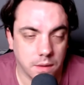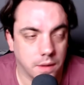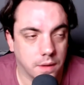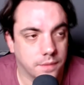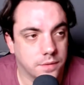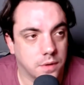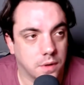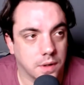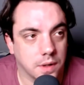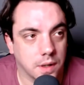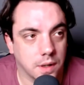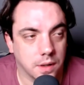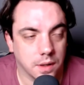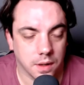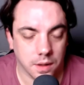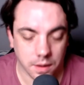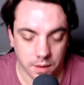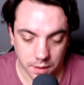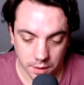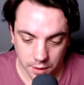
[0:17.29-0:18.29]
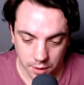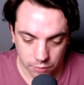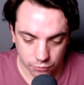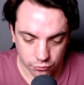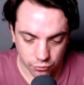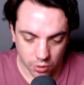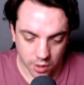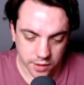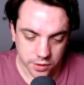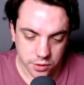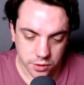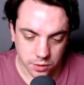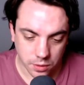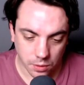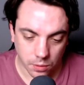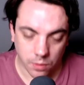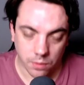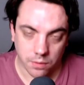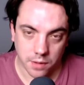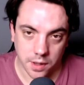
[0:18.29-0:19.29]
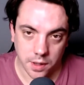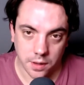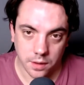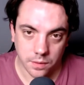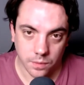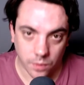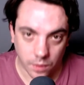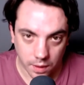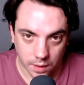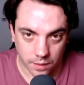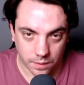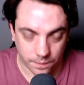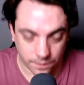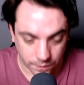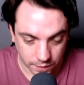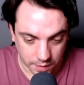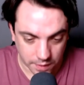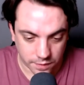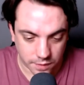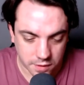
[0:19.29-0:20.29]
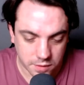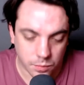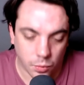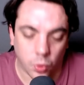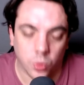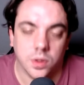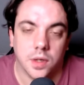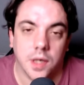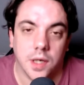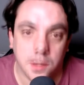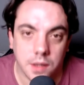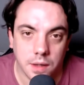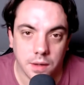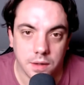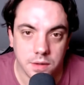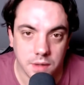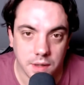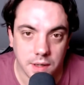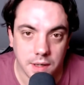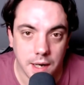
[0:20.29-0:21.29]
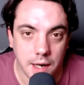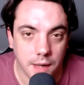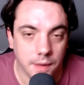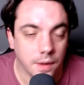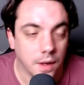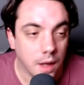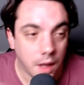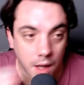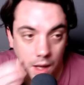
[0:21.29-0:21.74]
and I've tried to get the right story, as more detailed as I can.